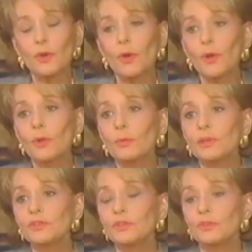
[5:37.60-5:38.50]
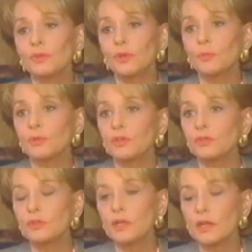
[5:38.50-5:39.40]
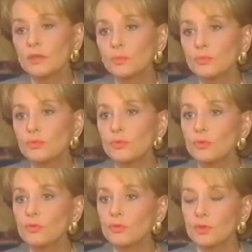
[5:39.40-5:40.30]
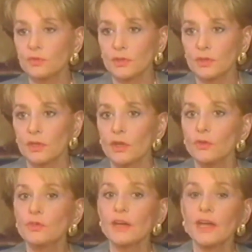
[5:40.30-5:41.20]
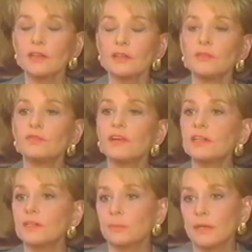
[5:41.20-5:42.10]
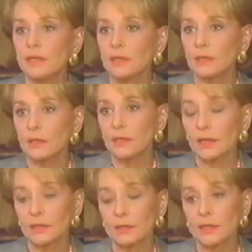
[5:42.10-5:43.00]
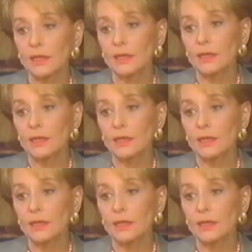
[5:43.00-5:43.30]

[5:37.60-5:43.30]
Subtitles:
always control the press. You can't approve of everything. You can't invite them in again and again,